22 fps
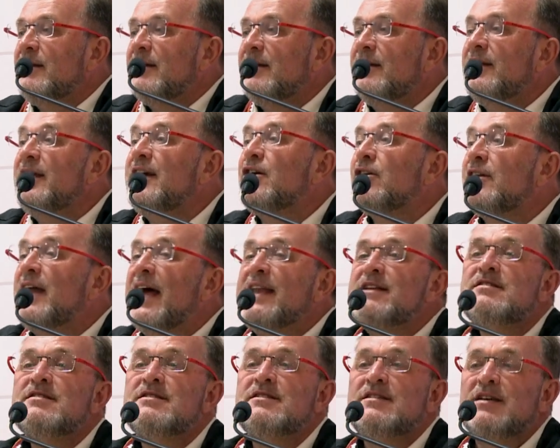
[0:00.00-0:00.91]
legal
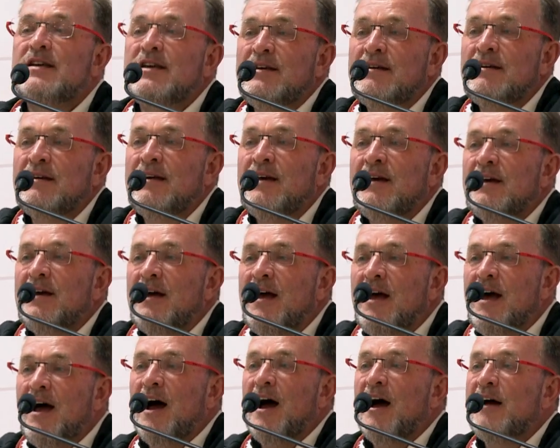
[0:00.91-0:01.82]
entity
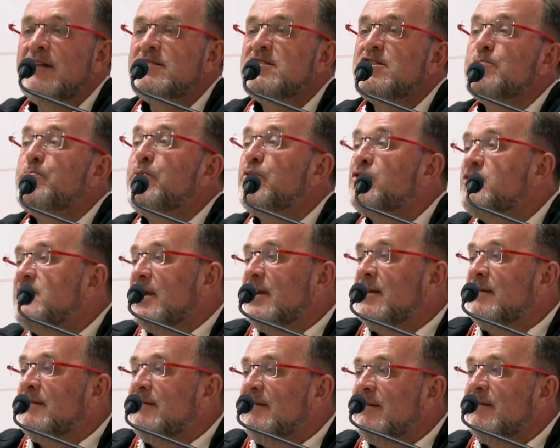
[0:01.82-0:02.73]
to put
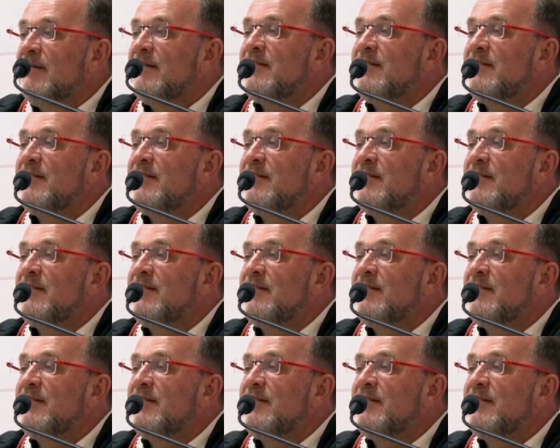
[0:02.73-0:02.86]
in